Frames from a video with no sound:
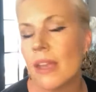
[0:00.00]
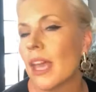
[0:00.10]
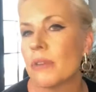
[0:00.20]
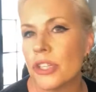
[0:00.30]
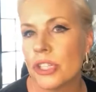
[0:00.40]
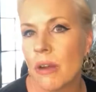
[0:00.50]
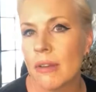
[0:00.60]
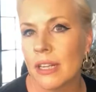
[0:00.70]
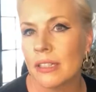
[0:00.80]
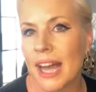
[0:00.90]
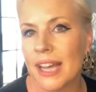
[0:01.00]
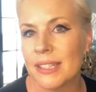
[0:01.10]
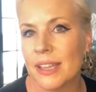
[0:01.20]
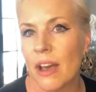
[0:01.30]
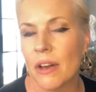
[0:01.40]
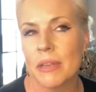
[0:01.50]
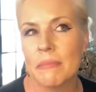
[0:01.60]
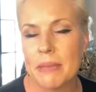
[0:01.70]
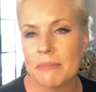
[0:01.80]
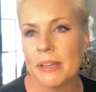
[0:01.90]
It was shown in Glasgow, and
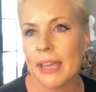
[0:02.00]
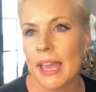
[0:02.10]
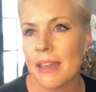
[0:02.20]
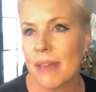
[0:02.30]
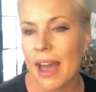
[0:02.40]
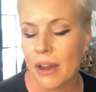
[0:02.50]
people came out.